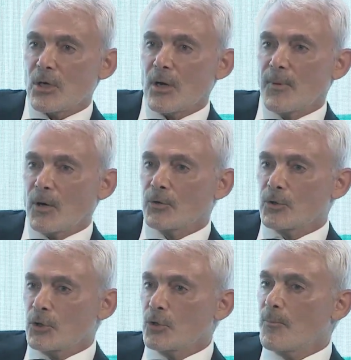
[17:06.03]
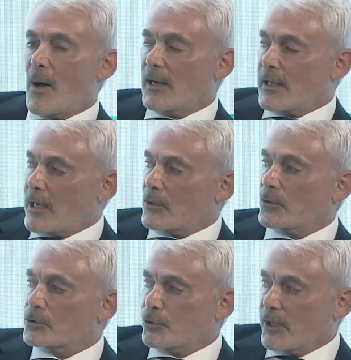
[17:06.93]
about new
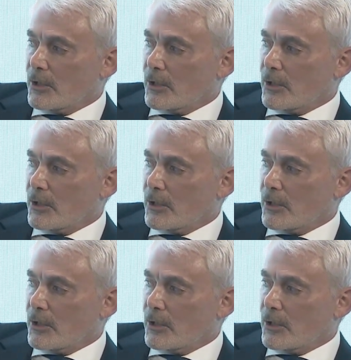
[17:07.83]
bilateral trade